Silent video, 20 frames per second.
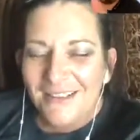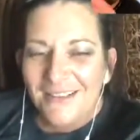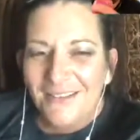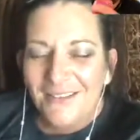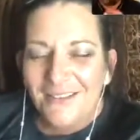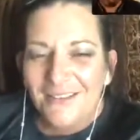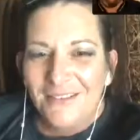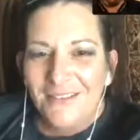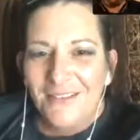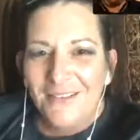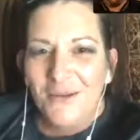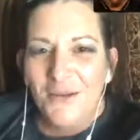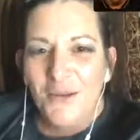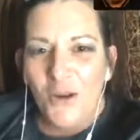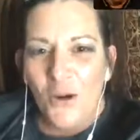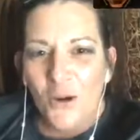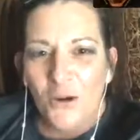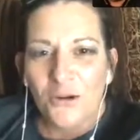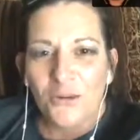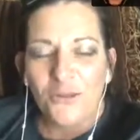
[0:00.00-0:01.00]
But
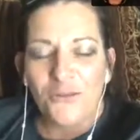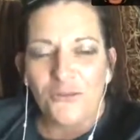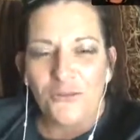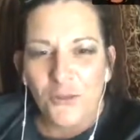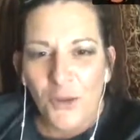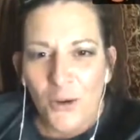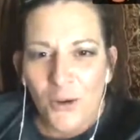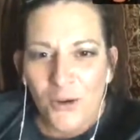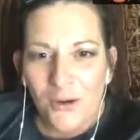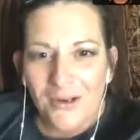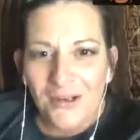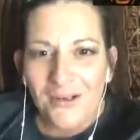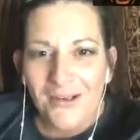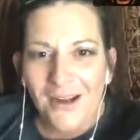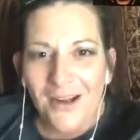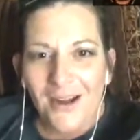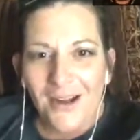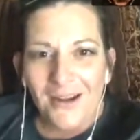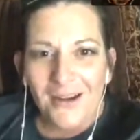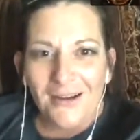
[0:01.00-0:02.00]
as of
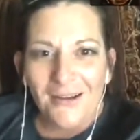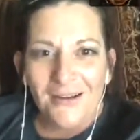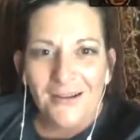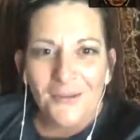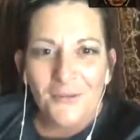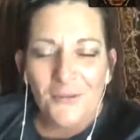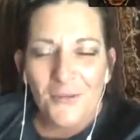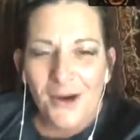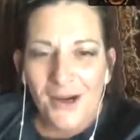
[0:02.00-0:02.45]
this morning,